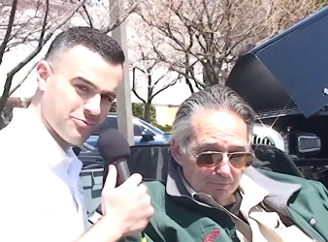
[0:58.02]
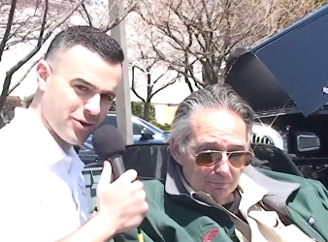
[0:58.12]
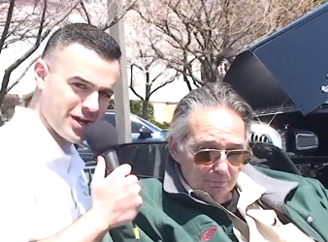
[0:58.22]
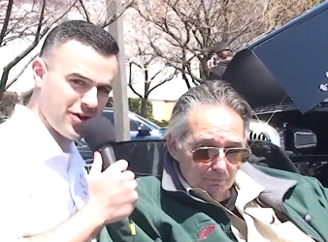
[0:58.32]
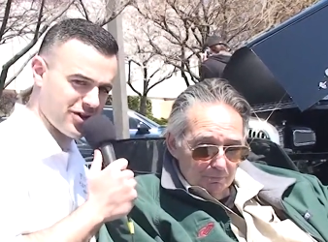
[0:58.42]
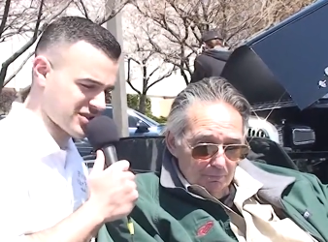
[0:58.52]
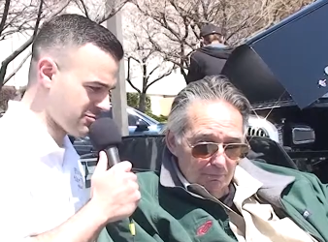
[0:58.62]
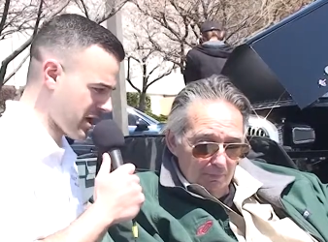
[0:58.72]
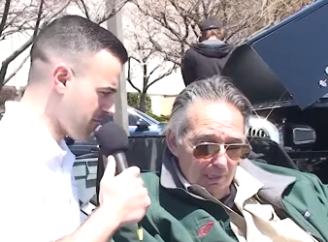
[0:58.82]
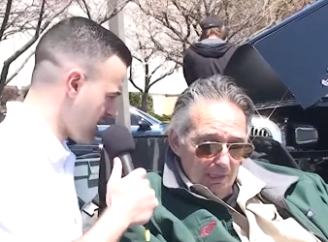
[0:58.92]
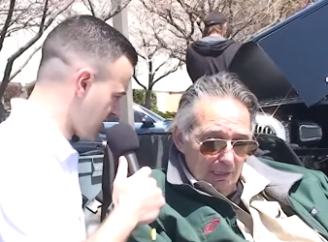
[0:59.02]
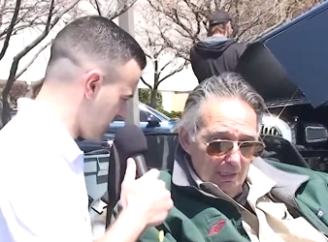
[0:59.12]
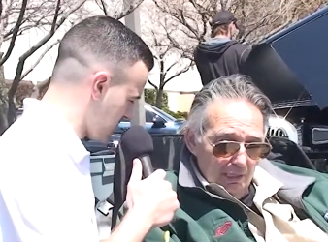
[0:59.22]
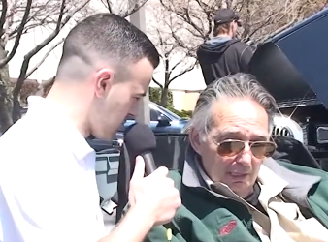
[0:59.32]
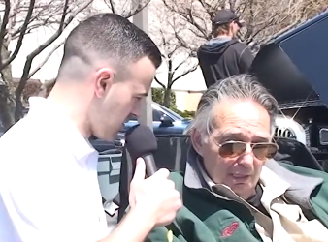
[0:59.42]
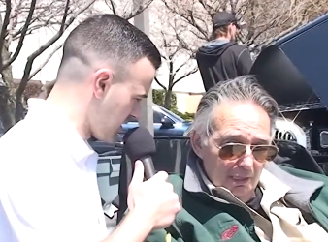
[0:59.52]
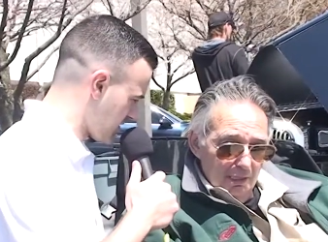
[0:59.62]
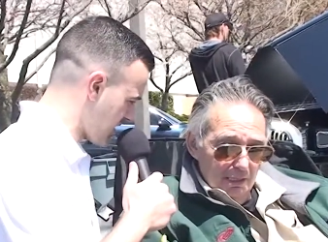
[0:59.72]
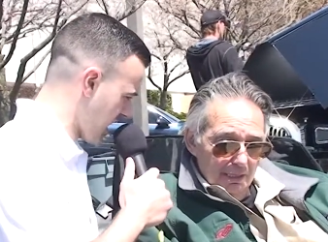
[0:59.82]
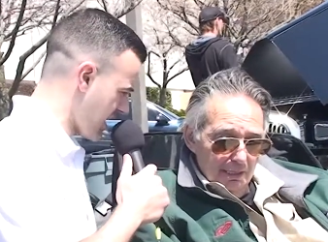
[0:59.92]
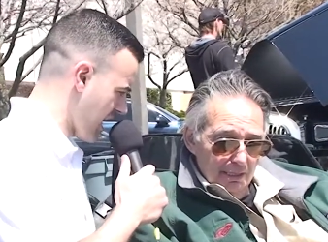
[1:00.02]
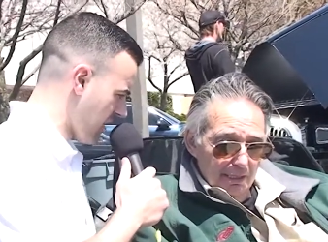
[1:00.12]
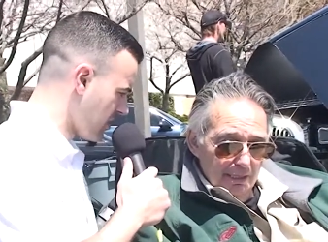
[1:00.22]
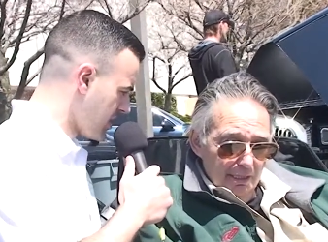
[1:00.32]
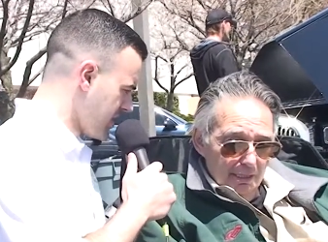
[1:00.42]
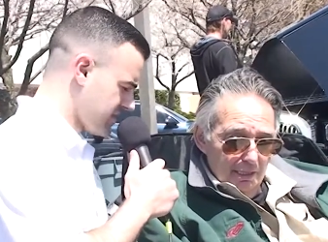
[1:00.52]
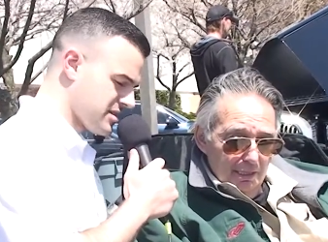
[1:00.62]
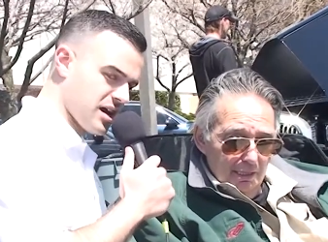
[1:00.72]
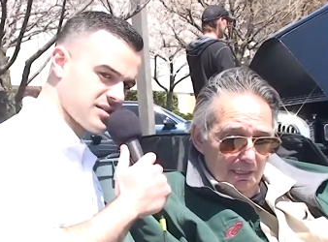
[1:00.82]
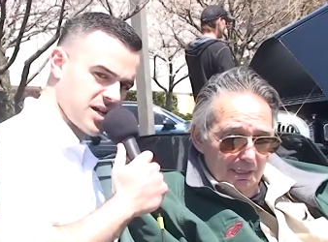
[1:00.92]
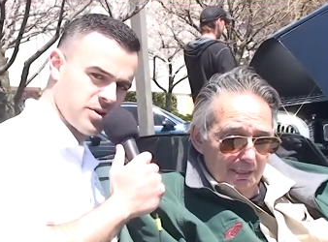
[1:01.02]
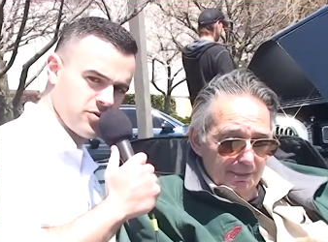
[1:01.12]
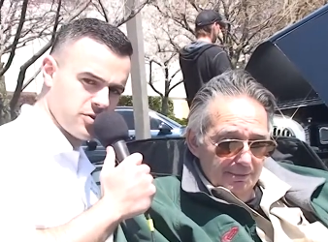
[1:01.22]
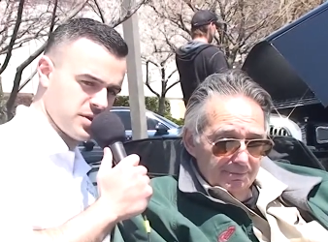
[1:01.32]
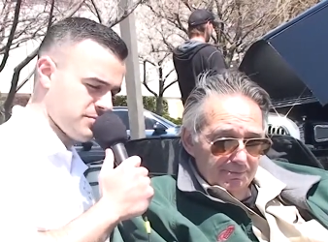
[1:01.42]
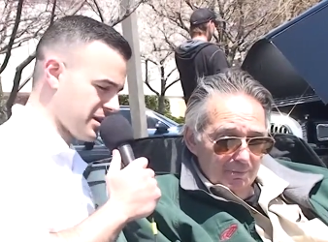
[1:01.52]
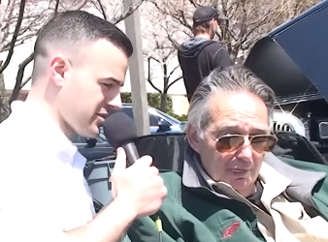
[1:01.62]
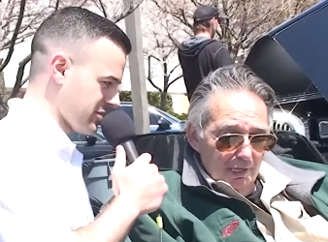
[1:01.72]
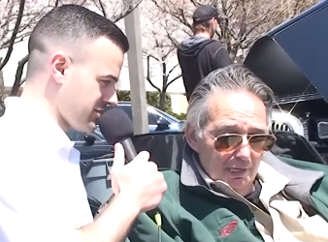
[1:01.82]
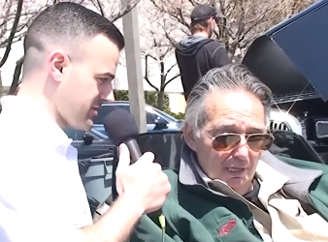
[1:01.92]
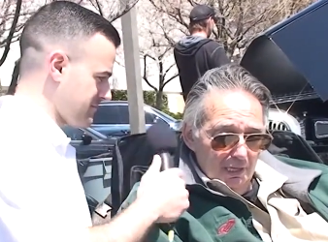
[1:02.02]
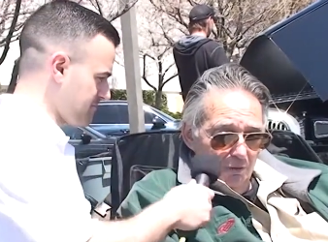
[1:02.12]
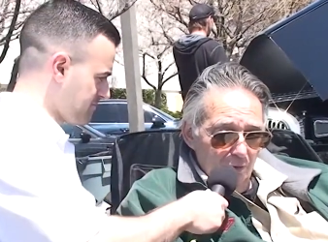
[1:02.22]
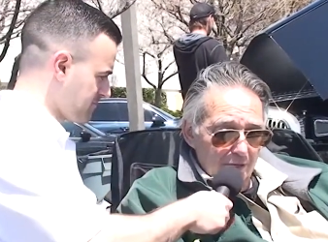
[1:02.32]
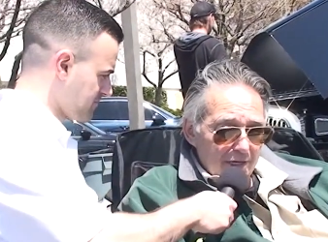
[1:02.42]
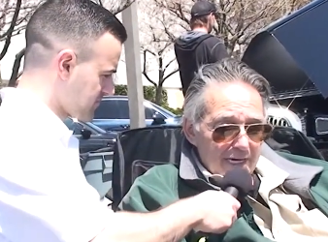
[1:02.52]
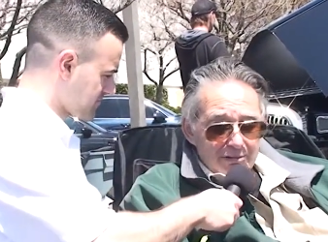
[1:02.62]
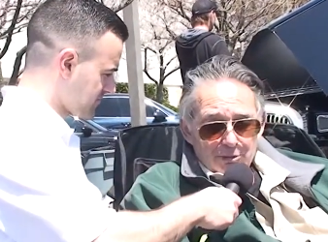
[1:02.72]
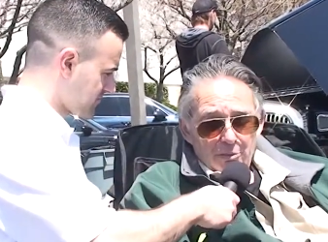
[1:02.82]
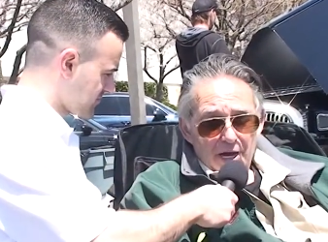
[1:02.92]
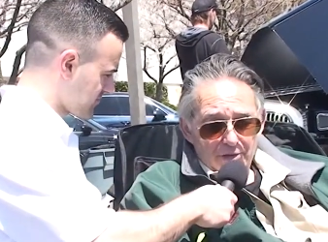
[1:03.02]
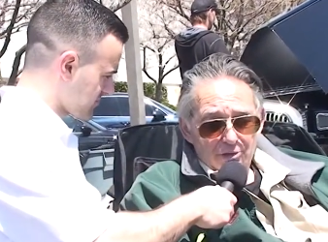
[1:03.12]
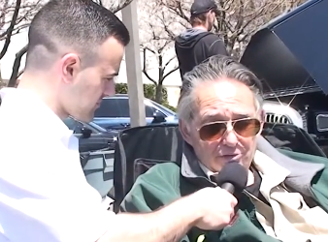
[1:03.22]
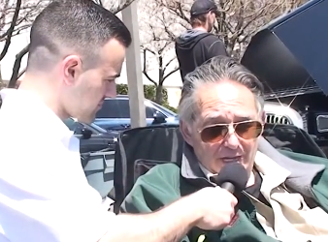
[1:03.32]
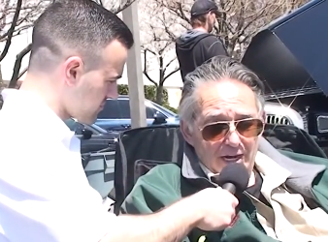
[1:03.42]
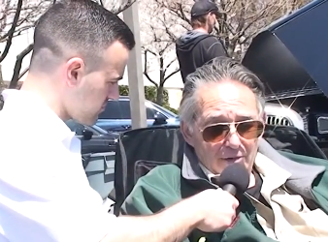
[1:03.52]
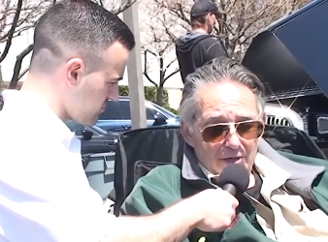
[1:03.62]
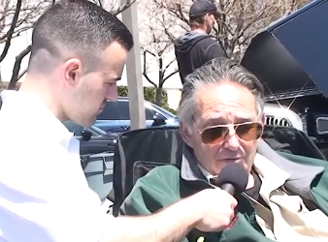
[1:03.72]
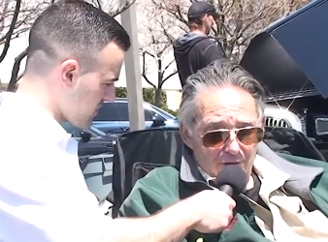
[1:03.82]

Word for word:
Speaker 1: pretty awesome on it. Makes it really stand out. Uh, tell me a little bit about those.
Speaker 2: Well, you can actually buy those now, even